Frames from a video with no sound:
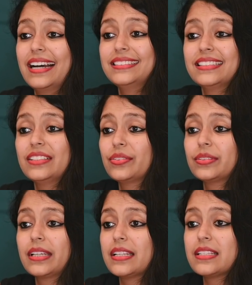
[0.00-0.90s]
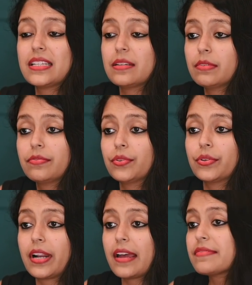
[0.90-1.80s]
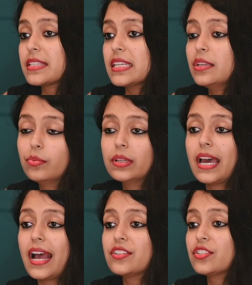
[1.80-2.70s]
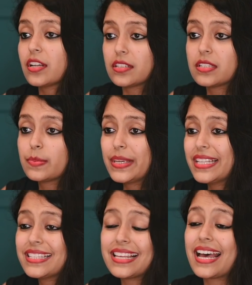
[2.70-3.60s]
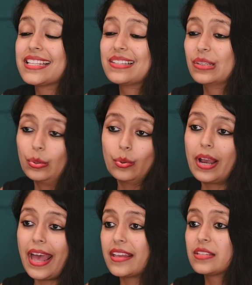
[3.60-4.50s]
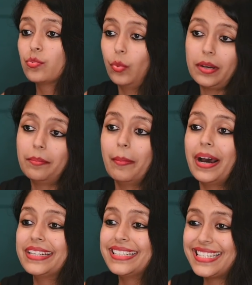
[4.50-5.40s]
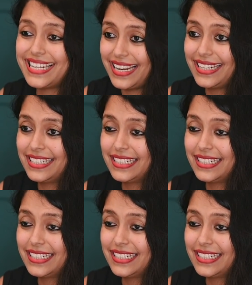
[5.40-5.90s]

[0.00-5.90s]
I think you could get stable photographs even at shutter speeds as low as 1/10.